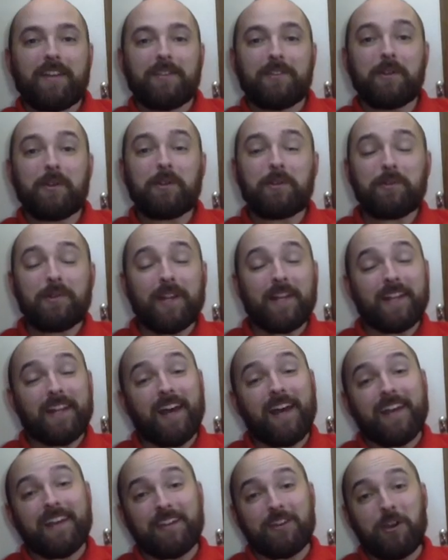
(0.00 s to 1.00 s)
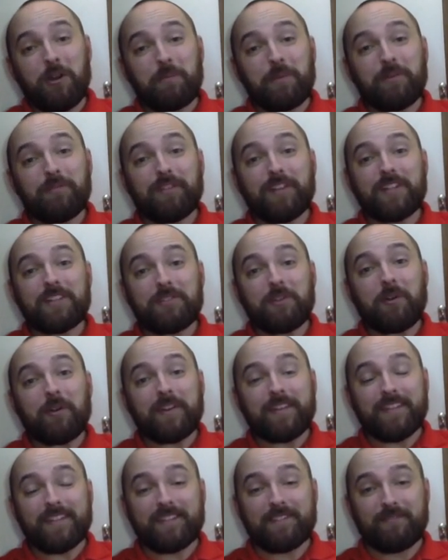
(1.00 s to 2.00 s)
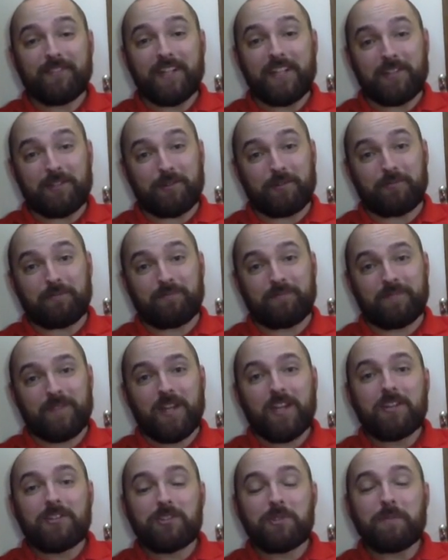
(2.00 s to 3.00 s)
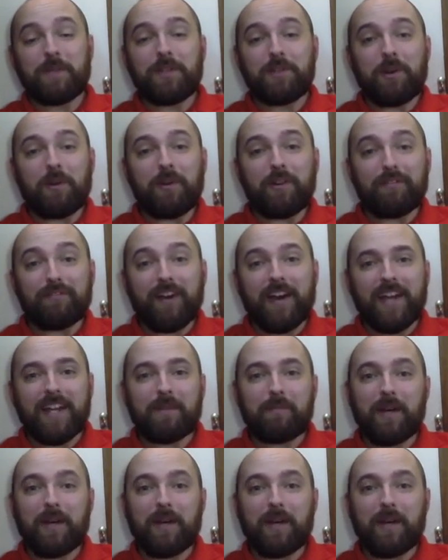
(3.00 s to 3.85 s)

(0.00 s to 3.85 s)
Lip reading: Yerkul and I hope you've enjoyed this video. To be notified